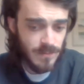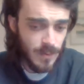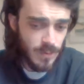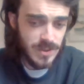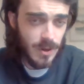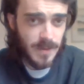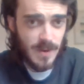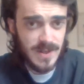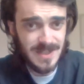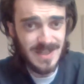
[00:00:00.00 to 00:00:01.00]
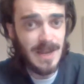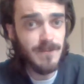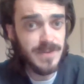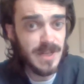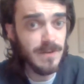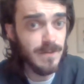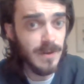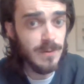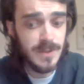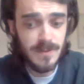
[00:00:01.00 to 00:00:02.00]
All-time the US has 11% of
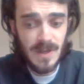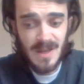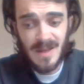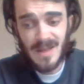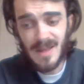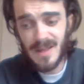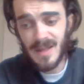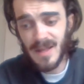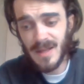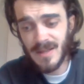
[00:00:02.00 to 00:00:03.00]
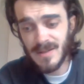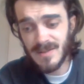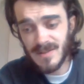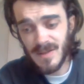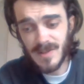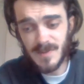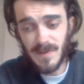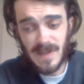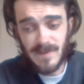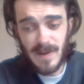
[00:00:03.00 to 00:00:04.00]
views, and in the last
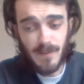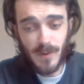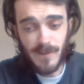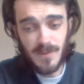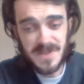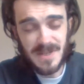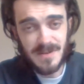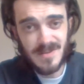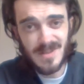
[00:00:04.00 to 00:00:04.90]
month they have 8.4%.